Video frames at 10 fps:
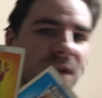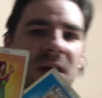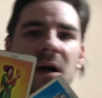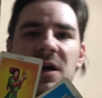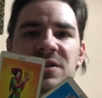
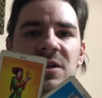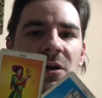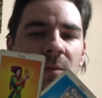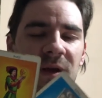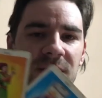cards a
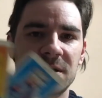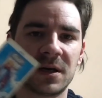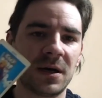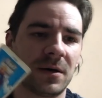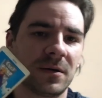little bit
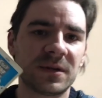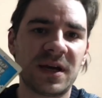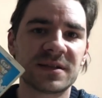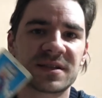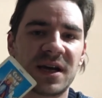uh, on
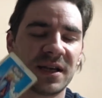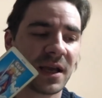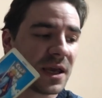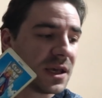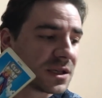that side
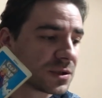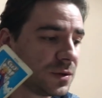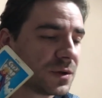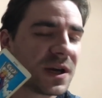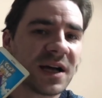so
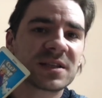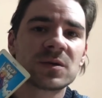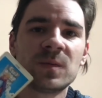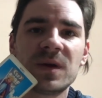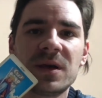you got to
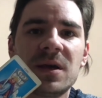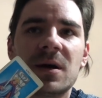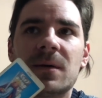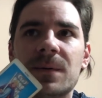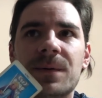be uh,